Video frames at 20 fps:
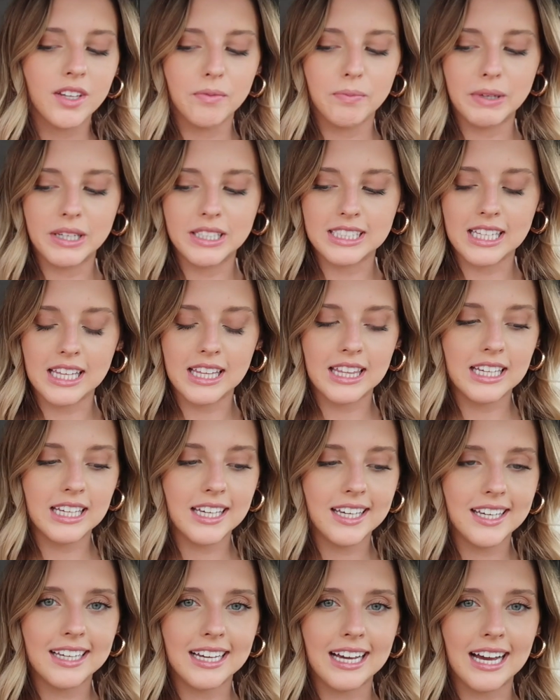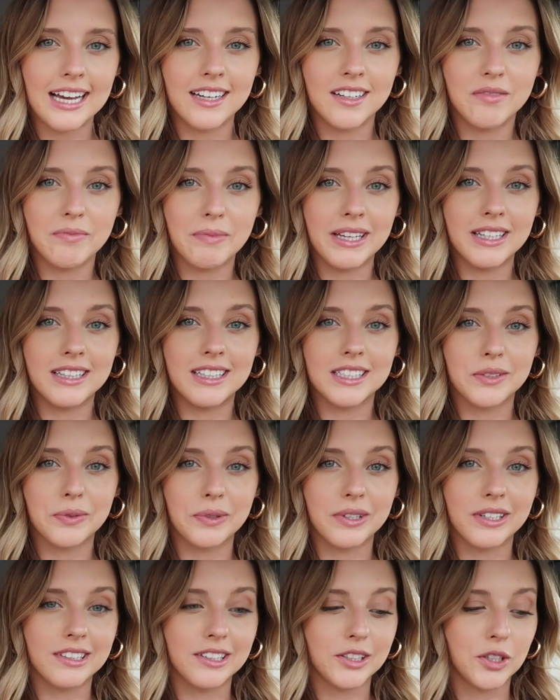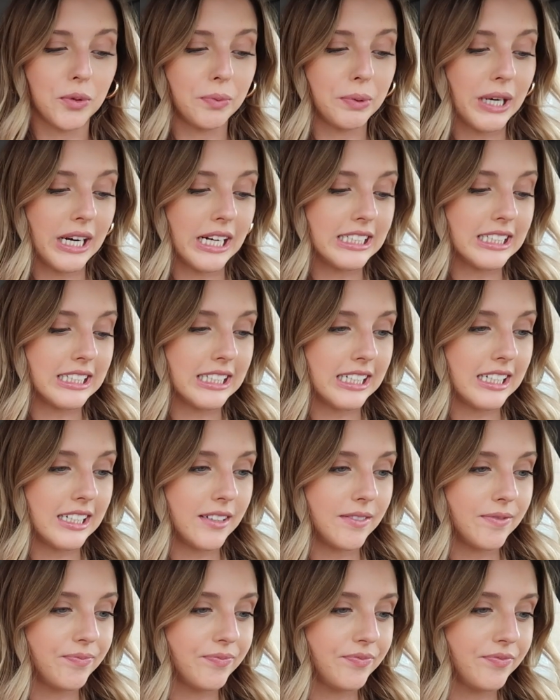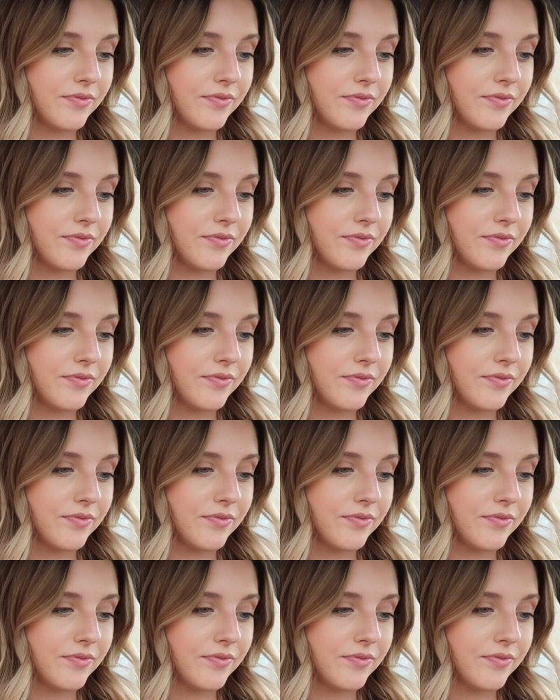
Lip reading: because I think it kind of made this one a little pricey.